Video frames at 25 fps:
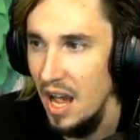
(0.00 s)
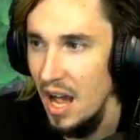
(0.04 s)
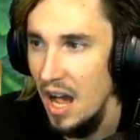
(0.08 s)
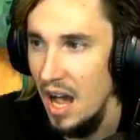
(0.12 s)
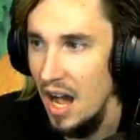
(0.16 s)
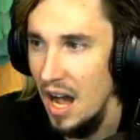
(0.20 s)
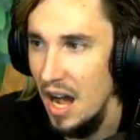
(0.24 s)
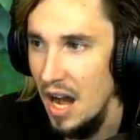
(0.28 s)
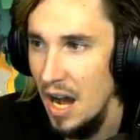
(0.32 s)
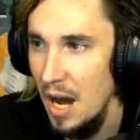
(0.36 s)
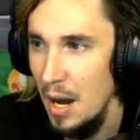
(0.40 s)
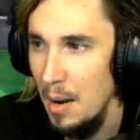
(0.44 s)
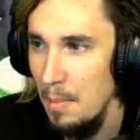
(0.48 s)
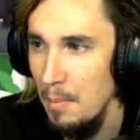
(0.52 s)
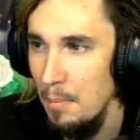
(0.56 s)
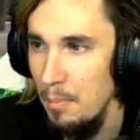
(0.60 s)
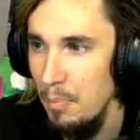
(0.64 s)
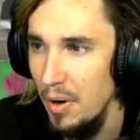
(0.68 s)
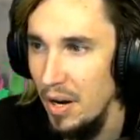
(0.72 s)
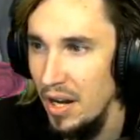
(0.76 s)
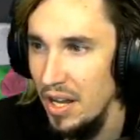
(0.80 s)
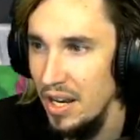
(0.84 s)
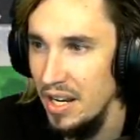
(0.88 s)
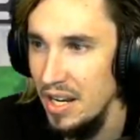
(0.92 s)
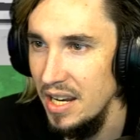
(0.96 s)
Um,
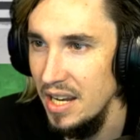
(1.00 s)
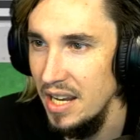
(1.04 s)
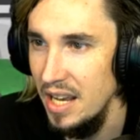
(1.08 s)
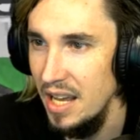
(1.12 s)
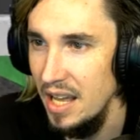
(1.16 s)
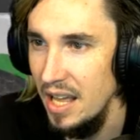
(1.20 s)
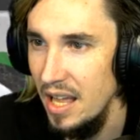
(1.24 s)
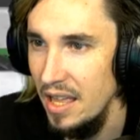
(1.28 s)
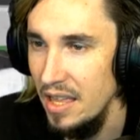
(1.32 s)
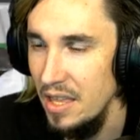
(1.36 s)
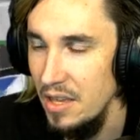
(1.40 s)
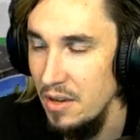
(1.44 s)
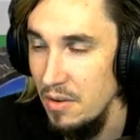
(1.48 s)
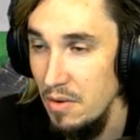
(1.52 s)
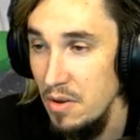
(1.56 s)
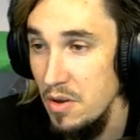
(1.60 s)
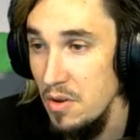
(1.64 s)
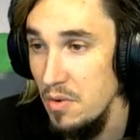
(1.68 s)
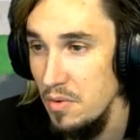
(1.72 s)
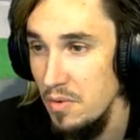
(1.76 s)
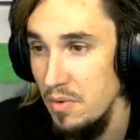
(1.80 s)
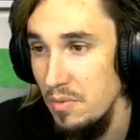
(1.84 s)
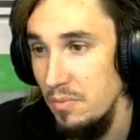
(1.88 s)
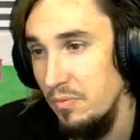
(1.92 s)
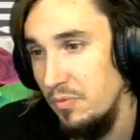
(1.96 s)
but you, you,
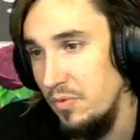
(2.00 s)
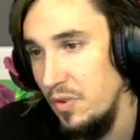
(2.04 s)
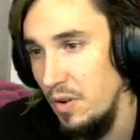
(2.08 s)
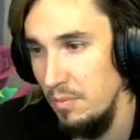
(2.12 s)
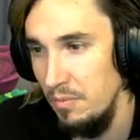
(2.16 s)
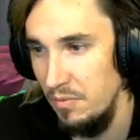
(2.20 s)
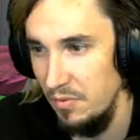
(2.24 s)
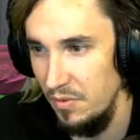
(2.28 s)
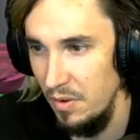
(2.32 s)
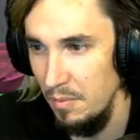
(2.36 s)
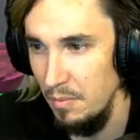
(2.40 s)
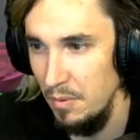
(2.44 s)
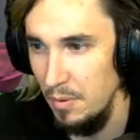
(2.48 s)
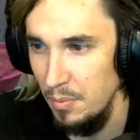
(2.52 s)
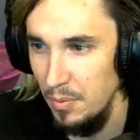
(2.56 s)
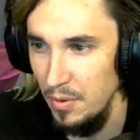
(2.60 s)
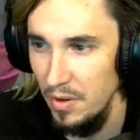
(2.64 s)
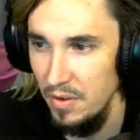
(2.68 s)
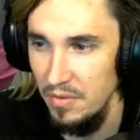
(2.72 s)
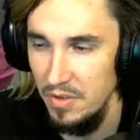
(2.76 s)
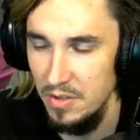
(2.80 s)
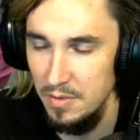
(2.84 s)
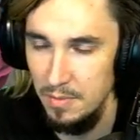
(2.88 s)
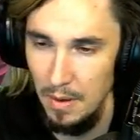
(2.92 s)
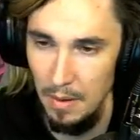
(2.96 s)
from, from the
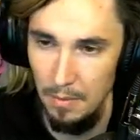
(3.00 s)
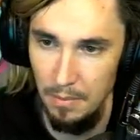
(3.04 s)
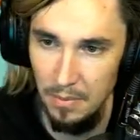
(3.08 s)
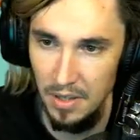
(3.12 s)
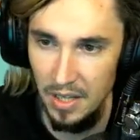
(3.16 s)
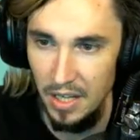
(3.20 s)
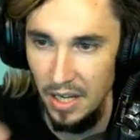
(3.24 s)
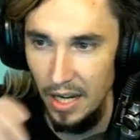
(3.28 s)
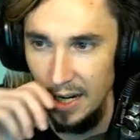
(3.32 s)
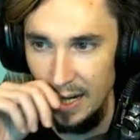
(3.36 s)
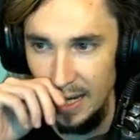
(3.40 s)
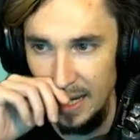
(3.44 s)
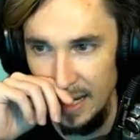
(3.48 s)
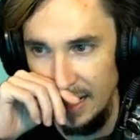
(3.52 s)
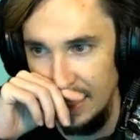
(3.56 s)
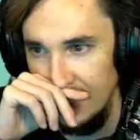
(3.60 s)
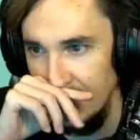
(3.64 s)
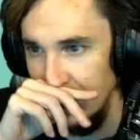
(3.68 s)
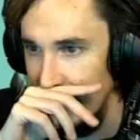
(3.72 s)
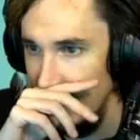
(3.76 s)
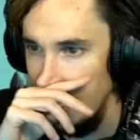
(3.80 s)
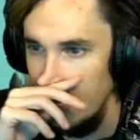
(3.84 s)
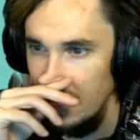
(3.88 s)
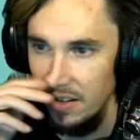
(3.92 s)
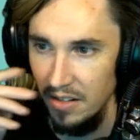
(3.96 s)
previous map, you can kind of get a
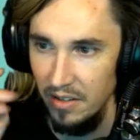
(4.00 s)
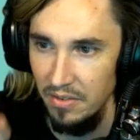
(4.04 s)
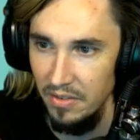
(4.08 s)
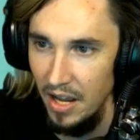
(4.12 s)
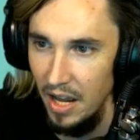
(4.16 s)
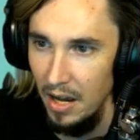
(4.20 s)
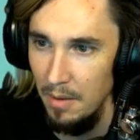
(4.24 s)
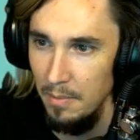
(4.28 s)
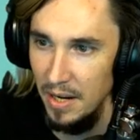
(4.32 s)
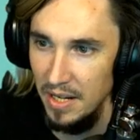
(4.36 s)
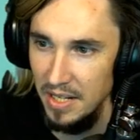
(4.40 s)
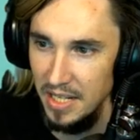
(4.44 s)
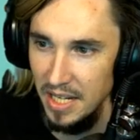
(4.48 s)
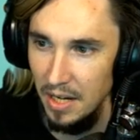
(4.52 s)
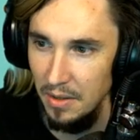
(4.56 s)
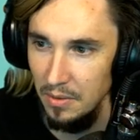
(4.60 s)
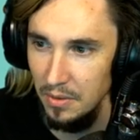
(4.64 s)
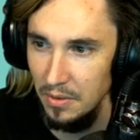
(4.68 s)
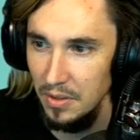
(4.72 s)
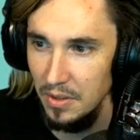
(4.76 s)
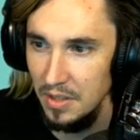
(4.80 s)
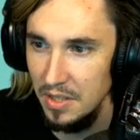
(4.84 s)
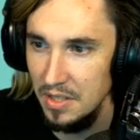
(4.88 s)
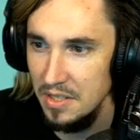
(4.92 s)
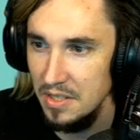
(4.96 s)
layout of how my town
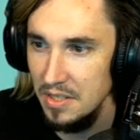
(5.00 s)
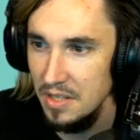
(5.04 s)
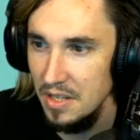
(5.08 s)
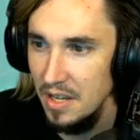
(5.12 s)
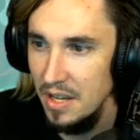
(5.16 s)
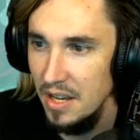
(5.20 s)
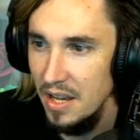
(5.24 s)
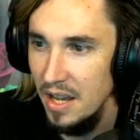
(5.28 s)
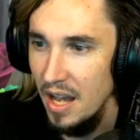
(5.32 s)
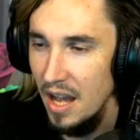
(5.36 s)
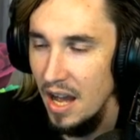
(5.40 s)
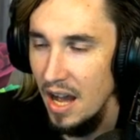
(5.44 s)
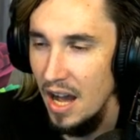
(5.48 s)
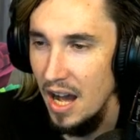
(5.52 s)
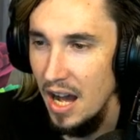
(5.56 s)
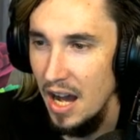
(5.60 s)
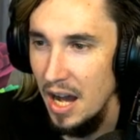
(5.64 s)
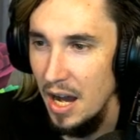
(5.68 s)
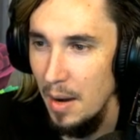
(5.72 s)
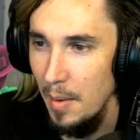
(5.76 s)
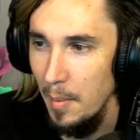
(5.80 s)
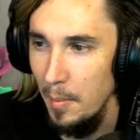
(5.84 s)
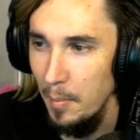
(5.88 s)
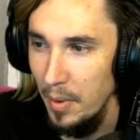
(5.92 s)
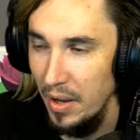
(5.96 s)
looks.
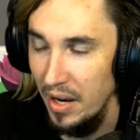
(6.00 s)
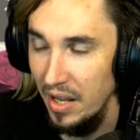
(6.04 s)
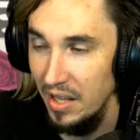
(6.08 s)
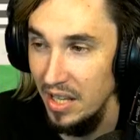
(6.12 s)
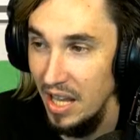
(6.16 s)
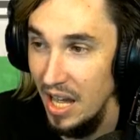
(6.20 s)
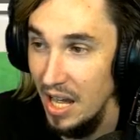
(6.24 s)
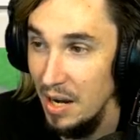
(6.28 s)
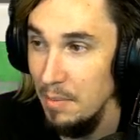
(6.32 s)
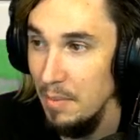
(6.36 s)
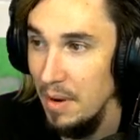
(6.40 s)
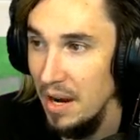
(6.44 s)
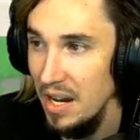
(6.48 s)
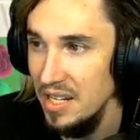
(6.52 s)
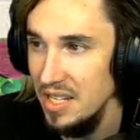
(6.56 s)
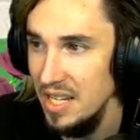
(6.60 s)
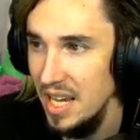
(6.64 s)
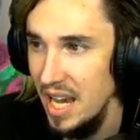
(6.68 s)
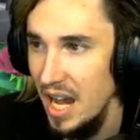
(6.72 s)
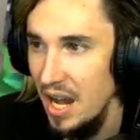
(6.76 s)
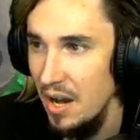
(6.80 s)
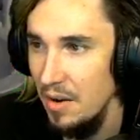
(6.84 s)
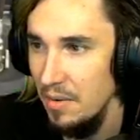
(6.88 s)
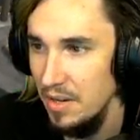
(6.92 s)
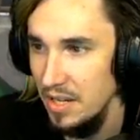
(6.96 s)
Um, but a lot of my
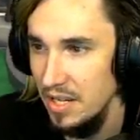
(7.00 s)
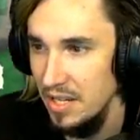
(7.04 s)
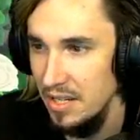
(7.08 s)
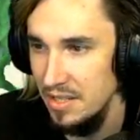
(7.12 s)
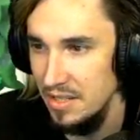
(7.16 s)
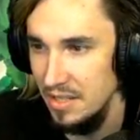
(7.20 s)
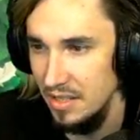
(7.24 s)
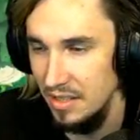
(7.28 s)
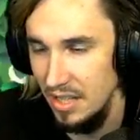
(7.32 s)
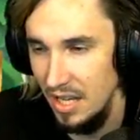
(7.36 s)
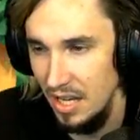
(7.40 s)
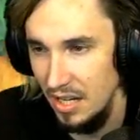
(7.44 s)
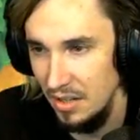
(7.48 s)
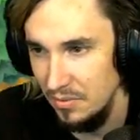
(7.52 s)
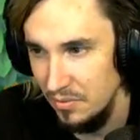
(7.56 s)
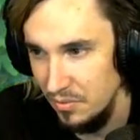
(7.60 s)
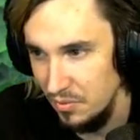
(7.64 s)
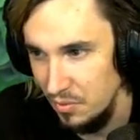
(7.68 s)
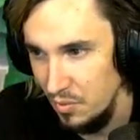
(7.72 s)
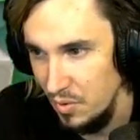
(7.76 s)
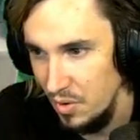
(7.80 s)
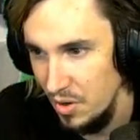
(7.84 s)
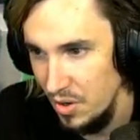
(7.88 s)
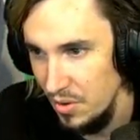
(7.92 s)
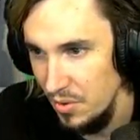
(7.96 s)
town is a lot of
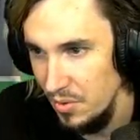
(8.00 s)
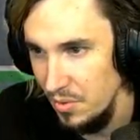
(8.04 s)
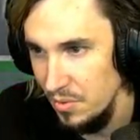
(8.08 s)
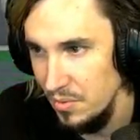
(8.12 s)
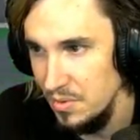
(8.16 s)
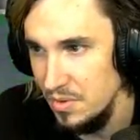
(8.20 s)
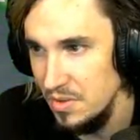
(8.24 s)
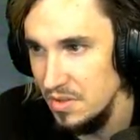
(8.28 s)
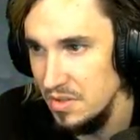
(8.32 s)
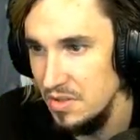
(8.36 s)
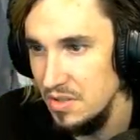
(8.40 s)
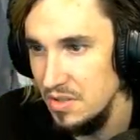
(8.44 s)
roads